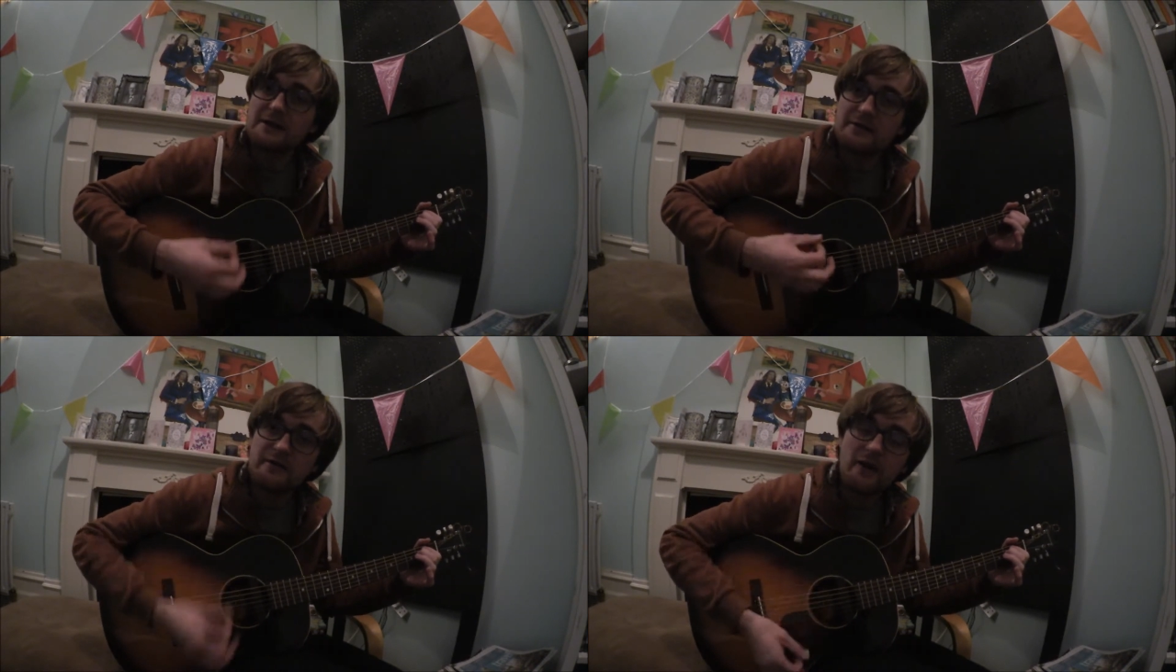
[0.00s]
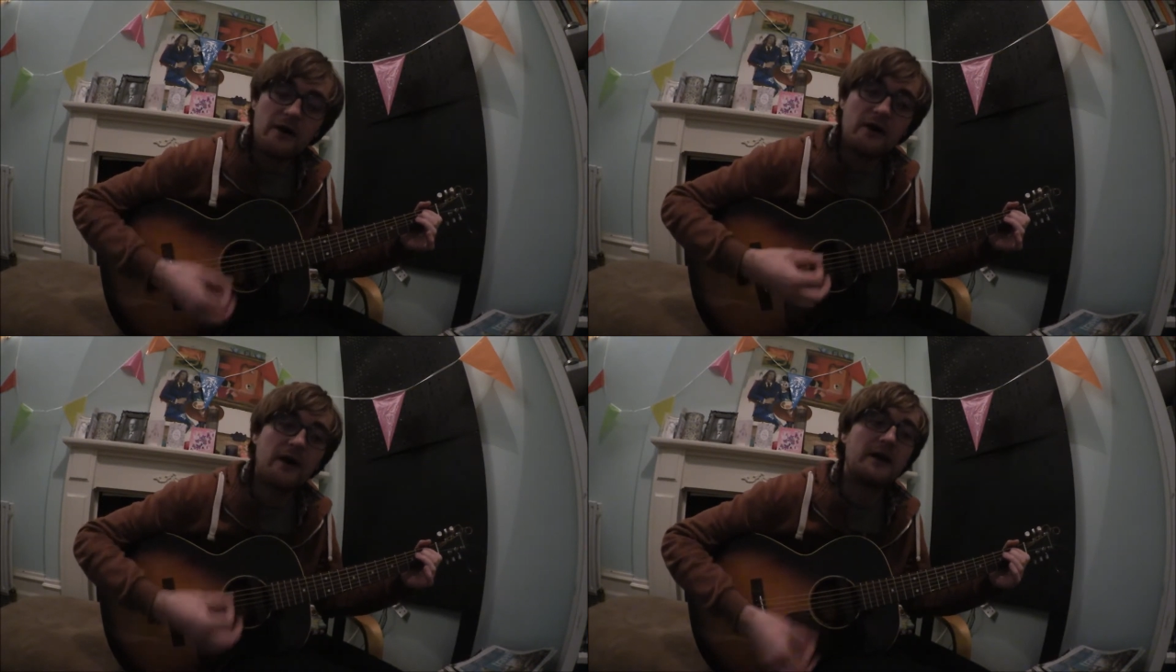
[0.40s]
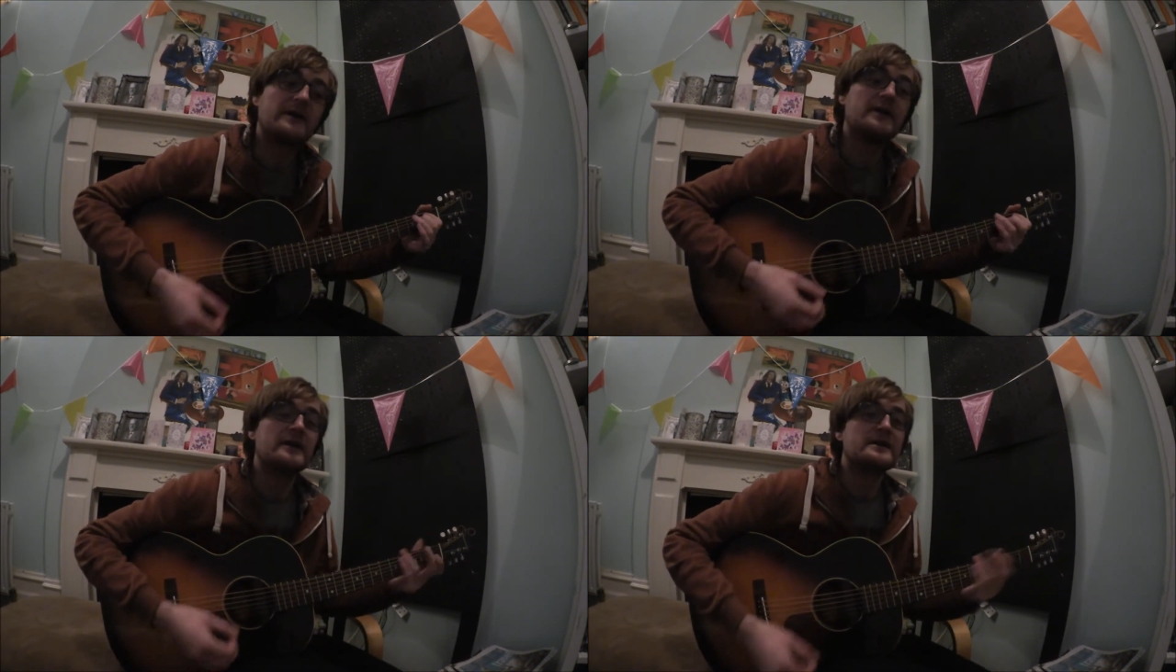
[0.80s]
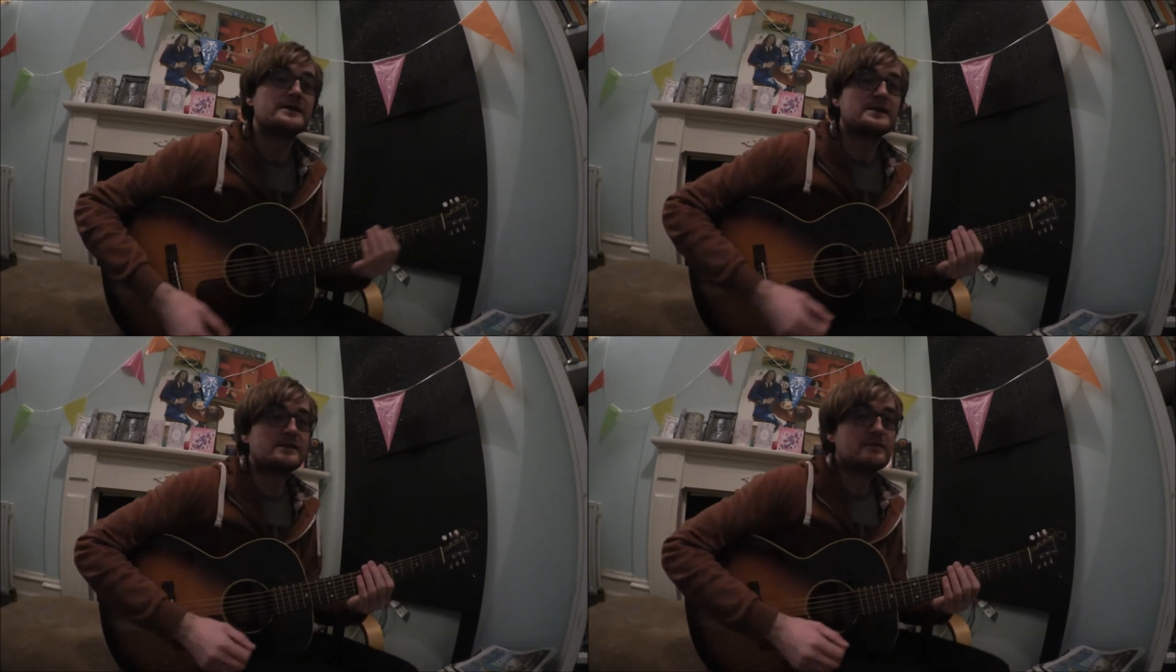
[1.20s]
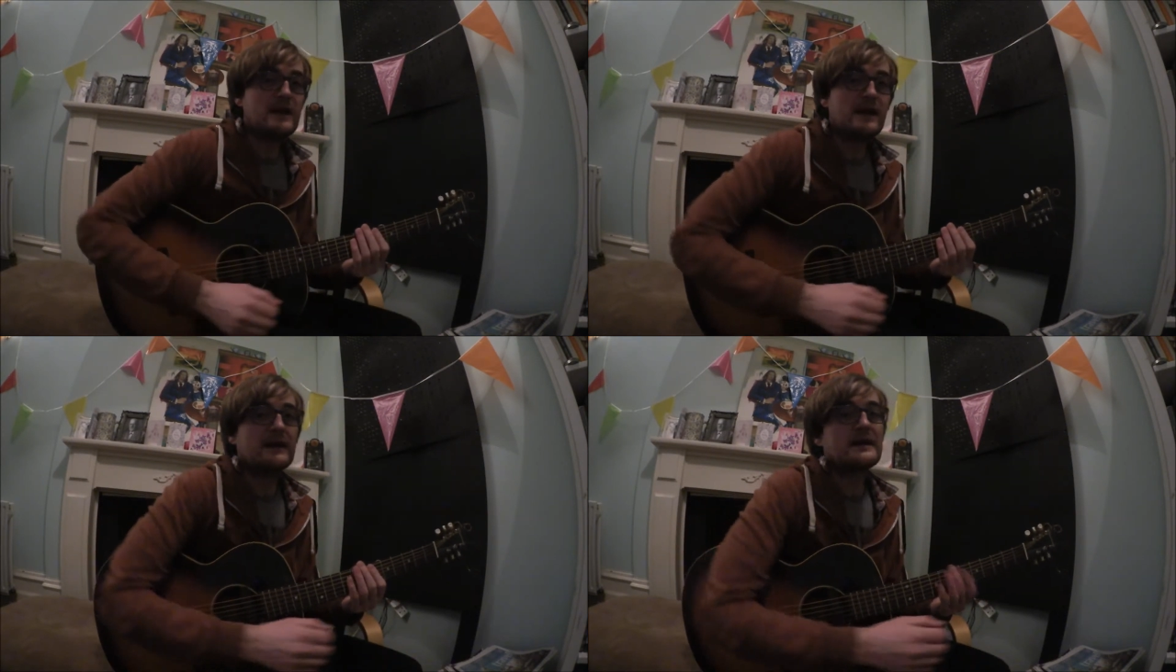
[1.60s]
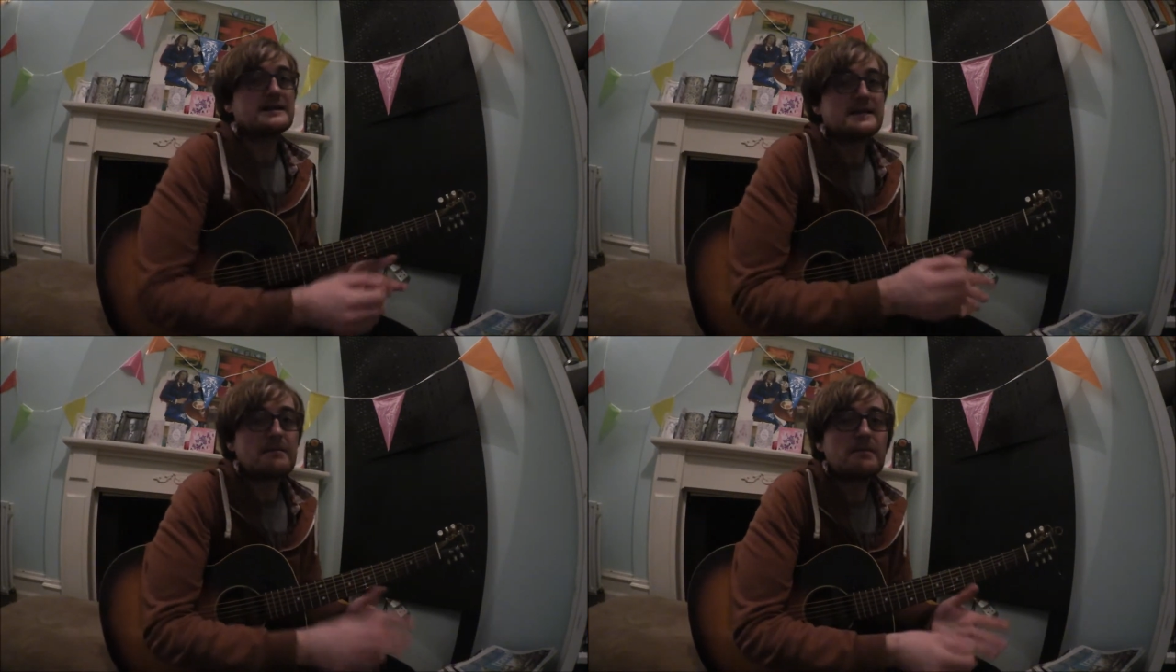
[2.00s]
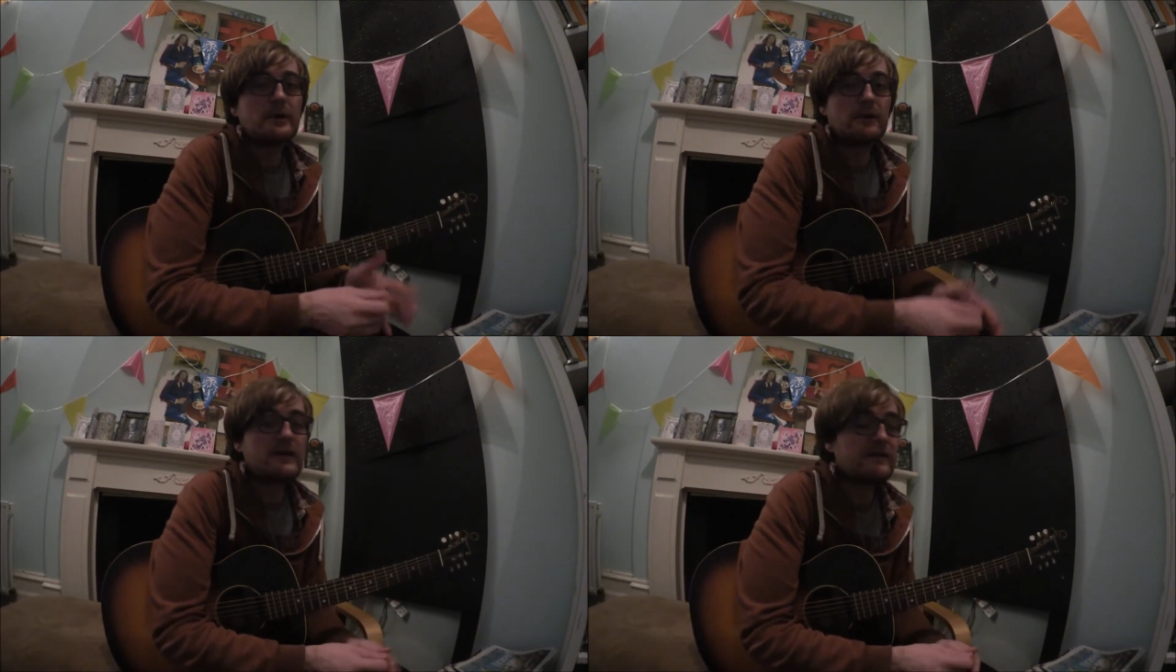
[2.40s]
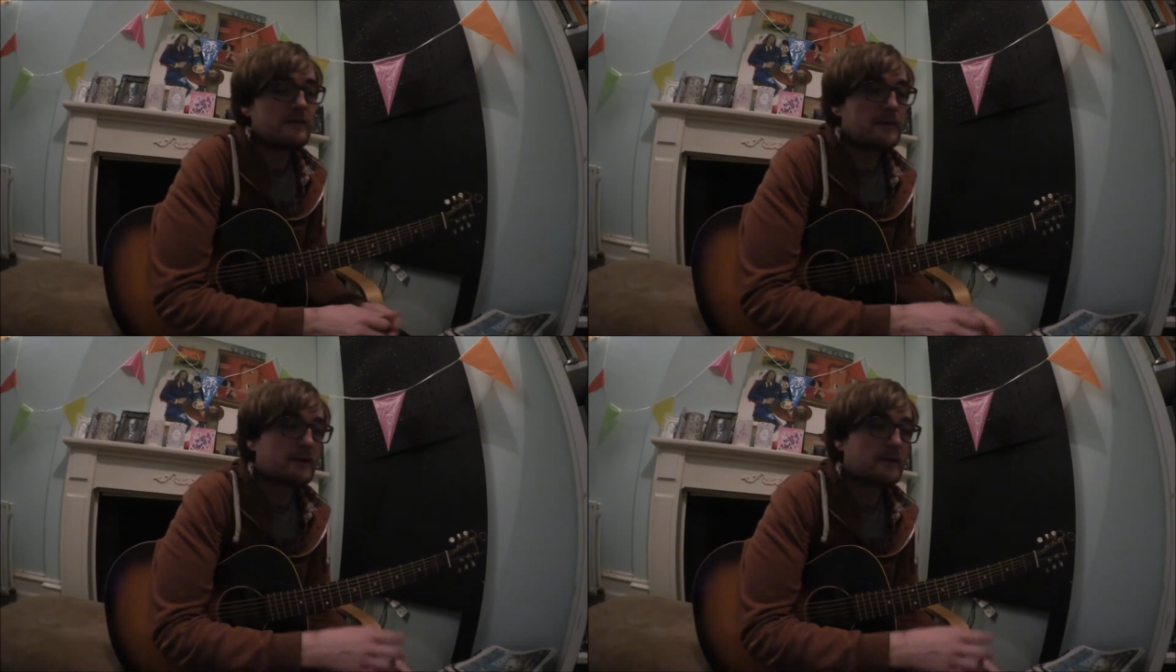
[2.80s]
4 and... So it's a really simple rhythm but